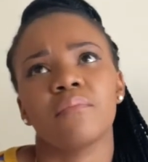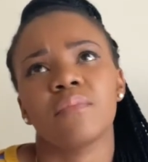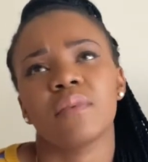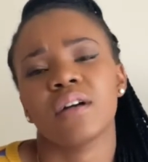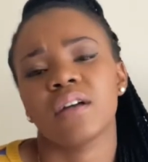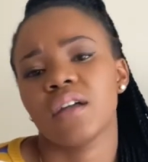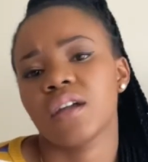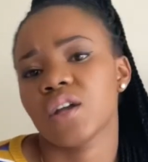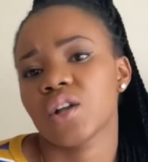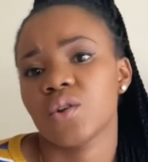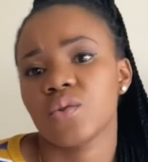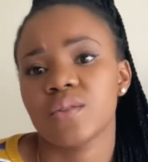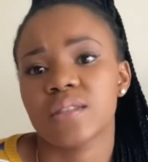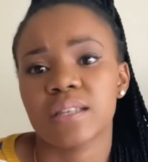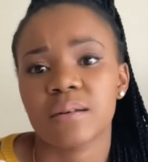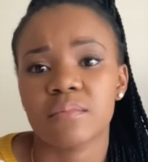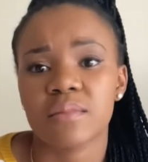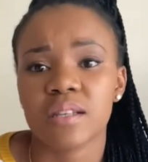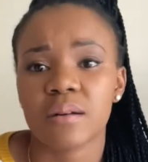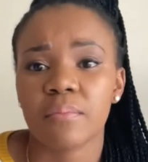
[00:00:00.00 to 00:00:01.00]
include
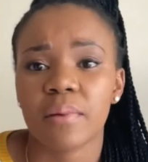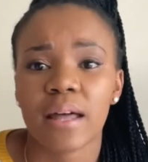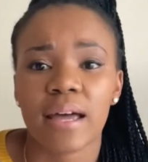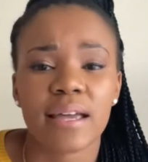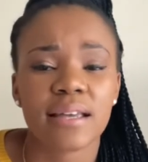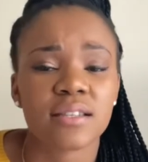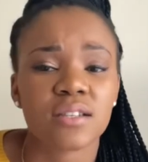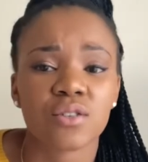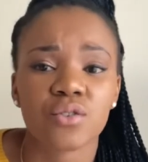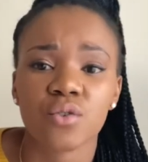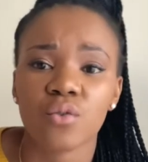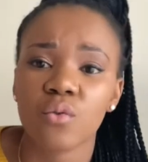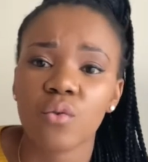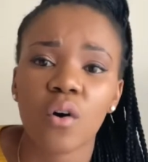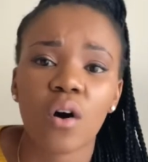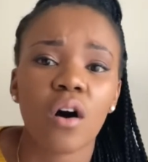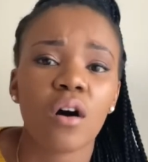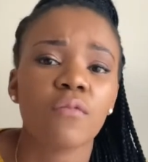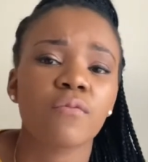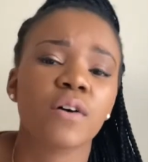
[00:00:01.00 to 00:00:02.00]
some suppliers I know
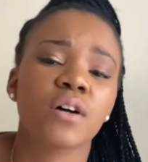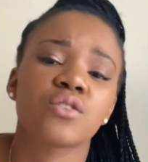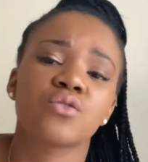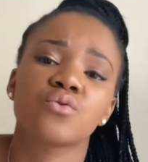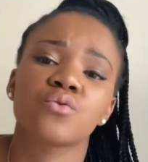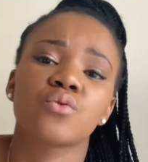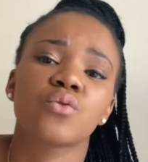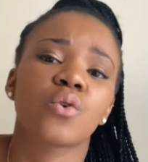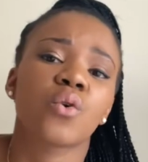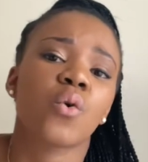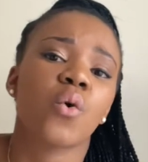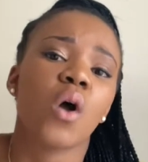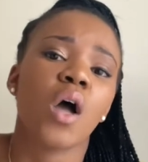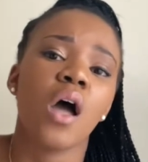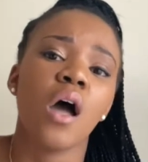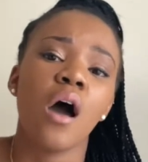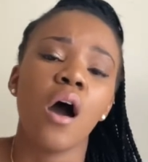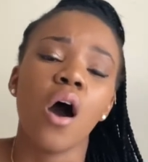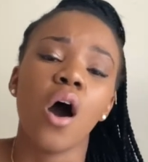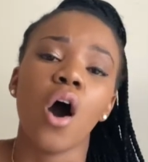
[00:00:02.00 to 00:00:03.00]
of. I do know
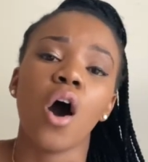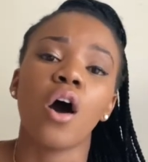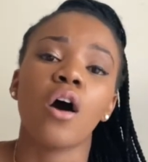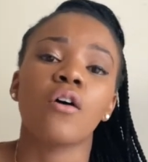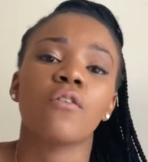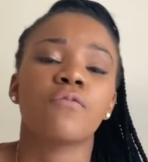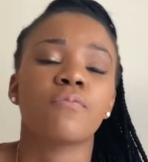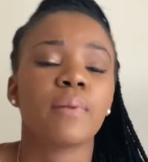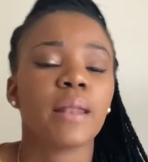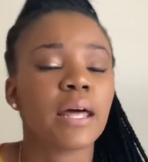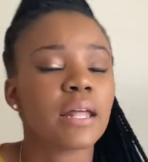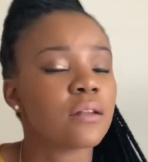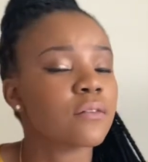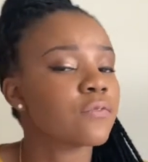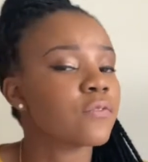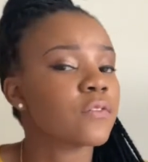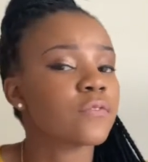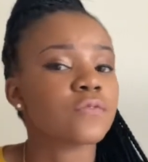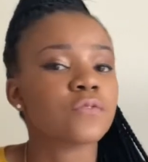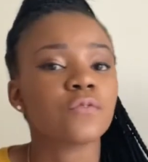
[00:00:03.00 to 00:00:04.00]
of Planet
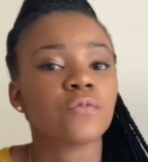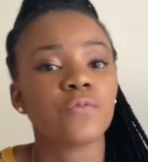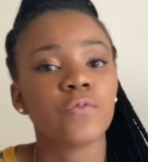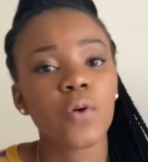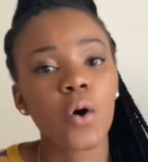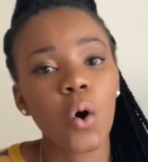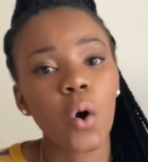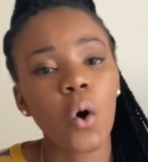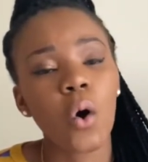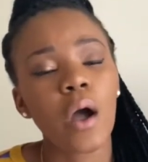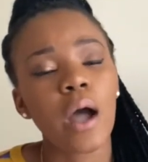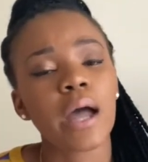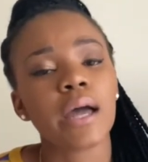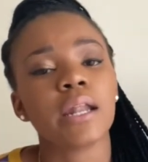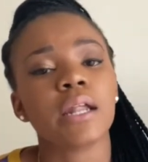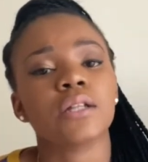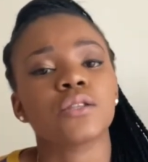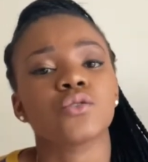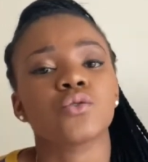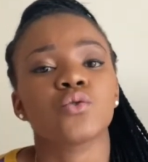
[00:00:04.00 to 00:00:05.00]
54,
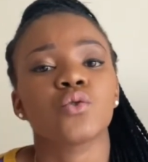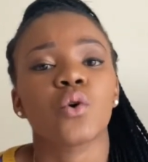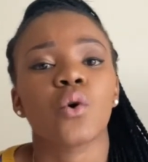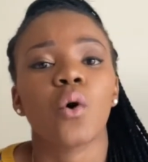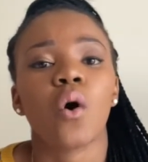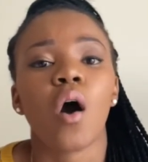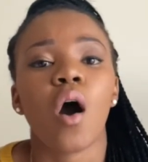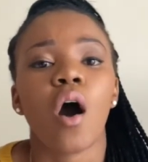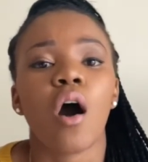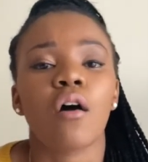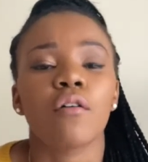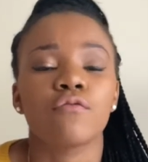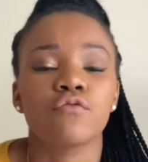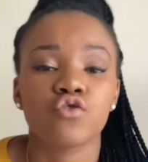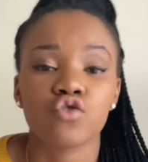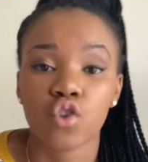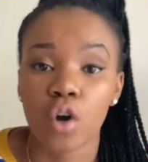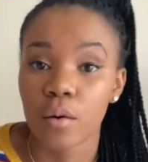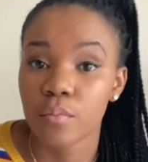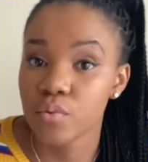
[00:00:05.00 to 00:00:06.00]
and I do know of
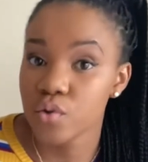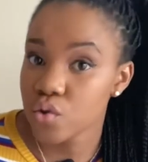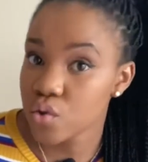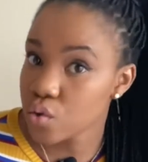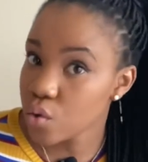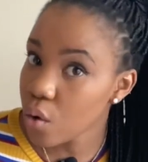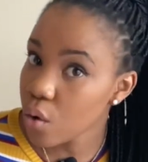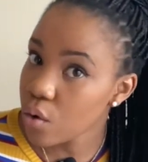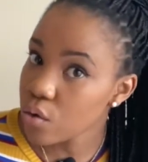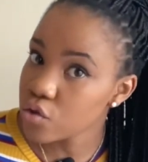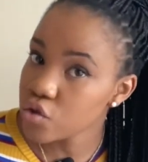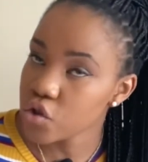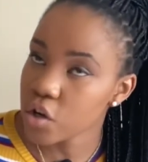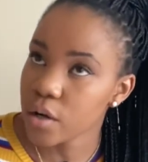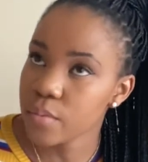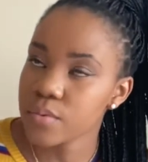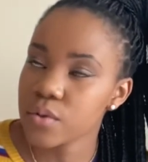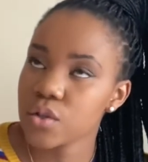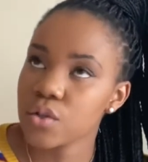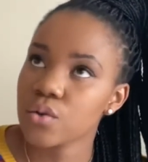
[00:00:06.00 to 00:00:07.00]
Dropstore.
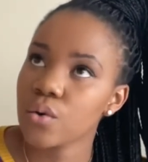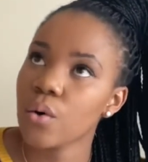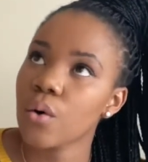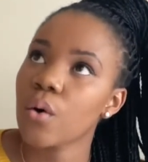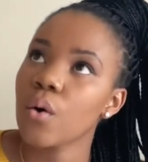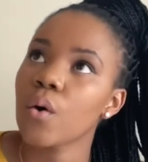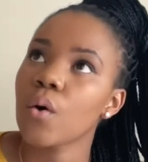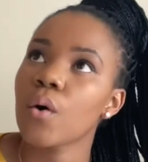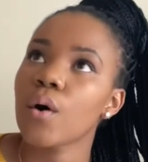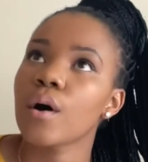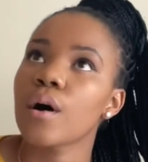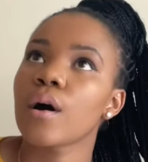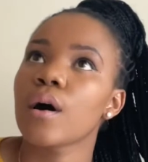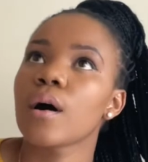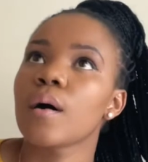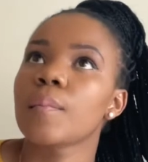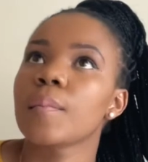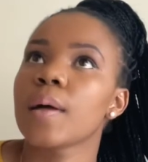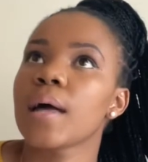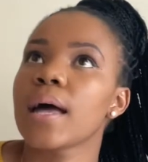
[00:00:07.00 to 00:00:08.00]
Dropstore
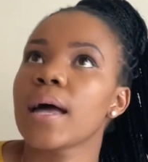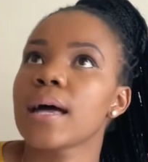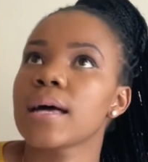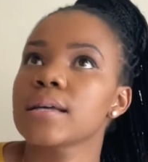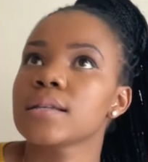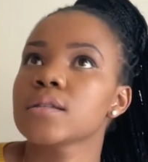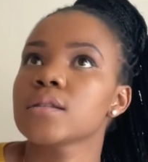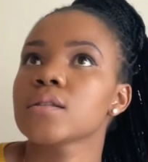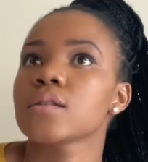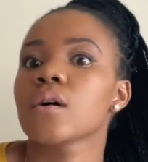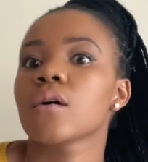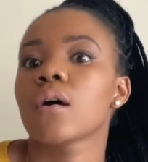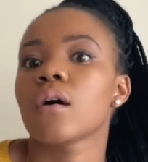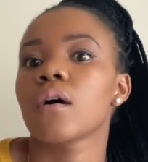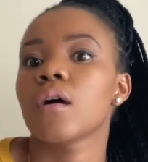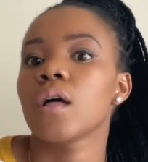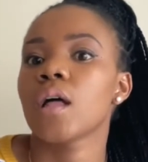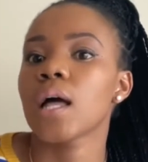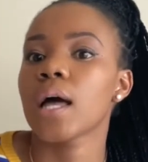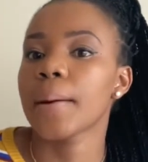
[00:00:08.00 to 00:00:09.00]
has
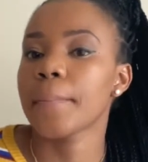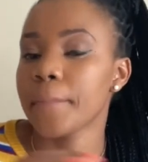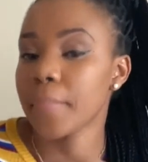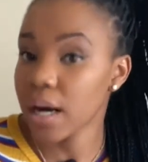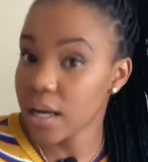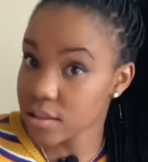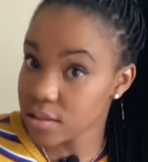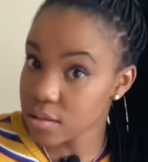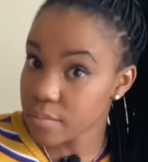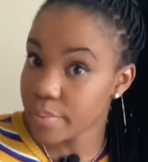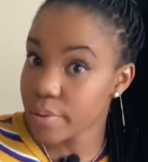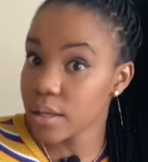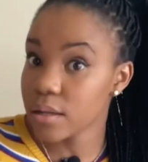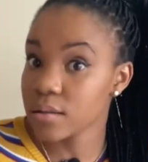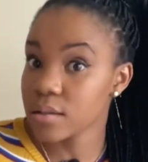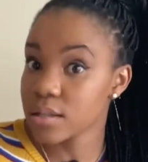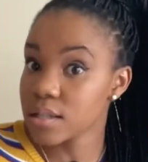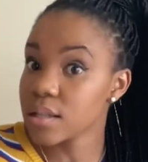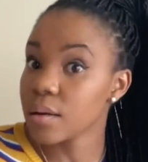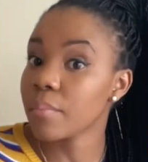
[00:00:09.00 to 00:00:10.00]

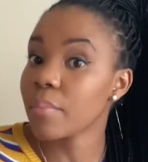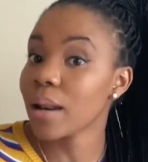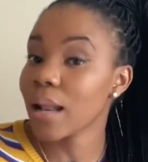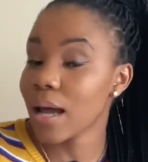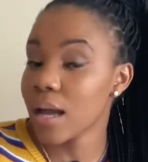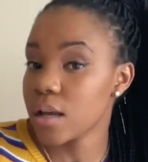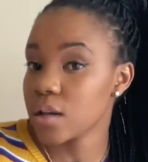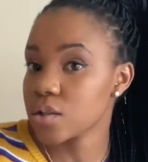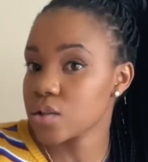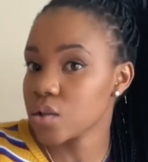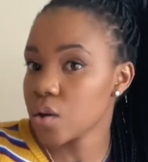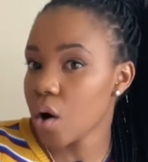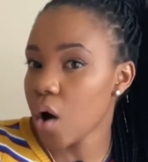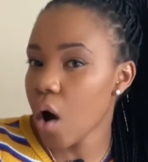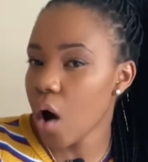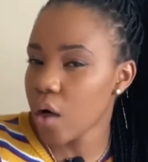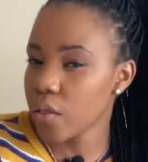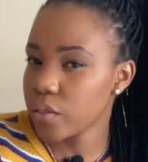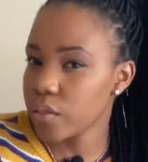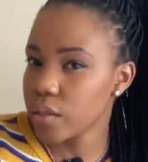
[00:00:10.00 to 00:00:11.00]
multiple suppliers
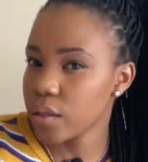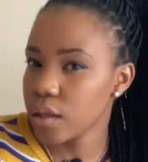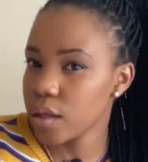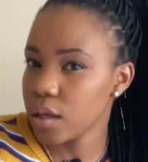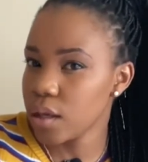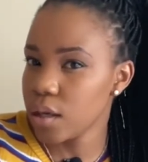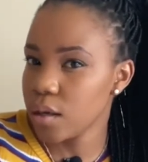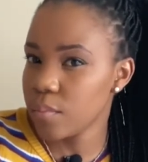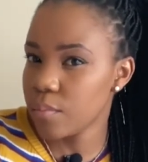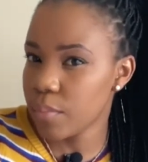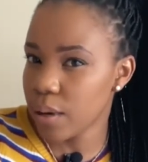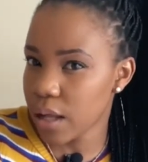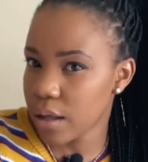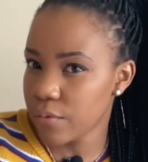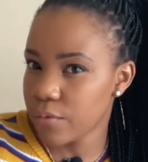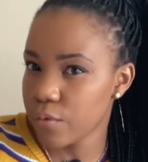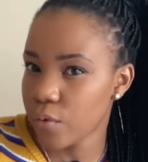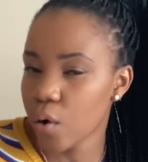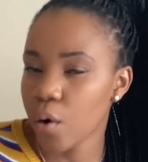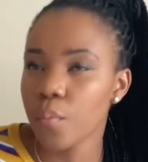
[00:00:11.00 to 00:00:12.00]
on the
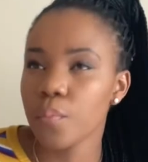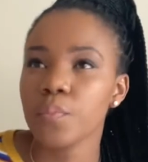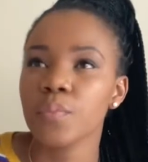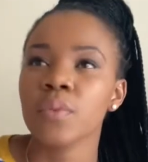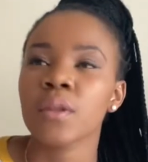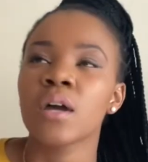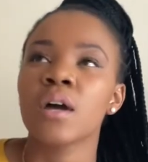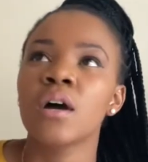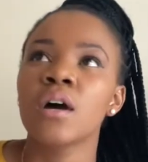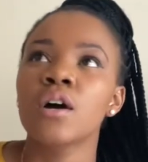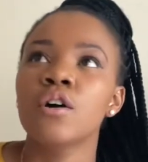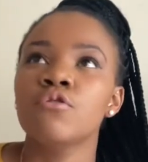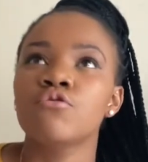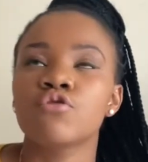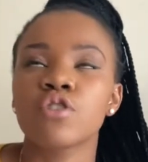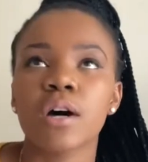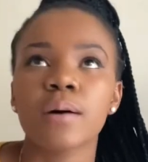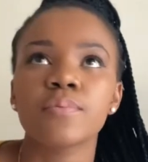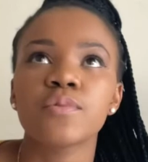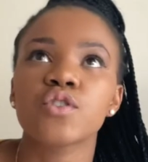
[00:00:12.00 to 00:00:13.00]
platform.
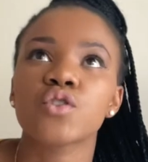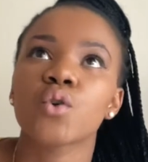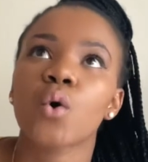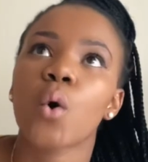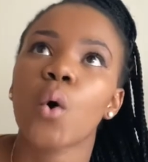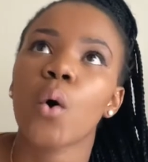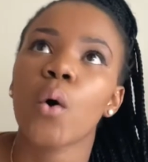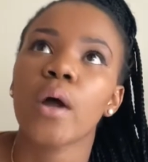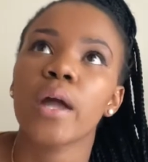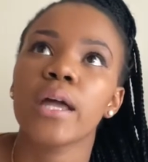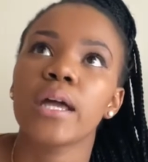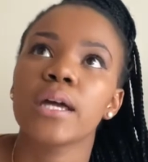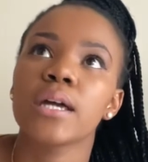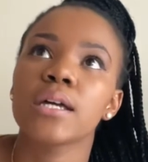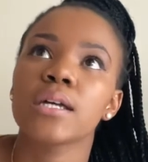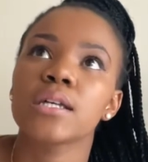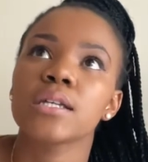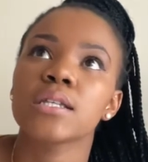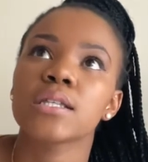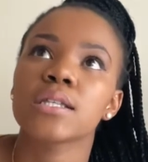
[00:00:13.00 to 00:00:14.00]
Dropstore
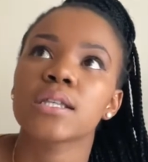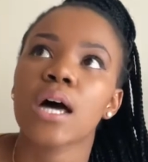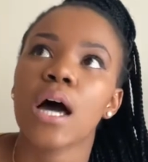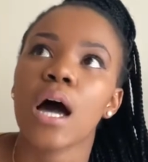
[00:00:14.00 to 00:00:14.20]
is